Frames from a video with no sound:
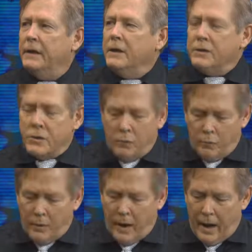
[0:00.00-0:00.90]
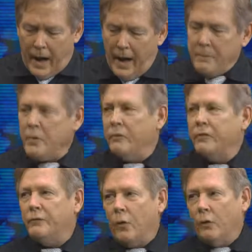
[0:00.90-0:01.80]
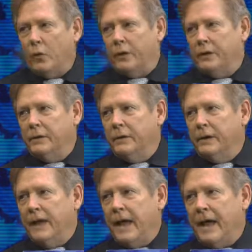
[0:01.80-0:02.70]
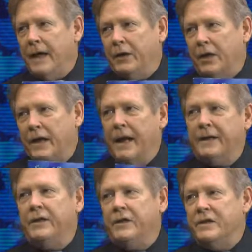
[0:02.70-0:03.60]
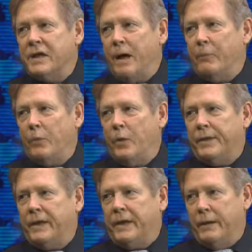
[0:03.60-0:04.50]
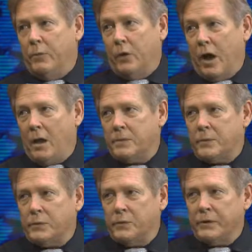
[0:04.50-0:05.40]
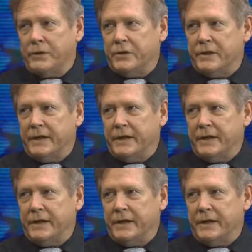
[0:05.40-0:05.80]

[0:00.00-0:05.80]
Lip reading: So I moved forward and connected this up with the Hebrew Gospels, which is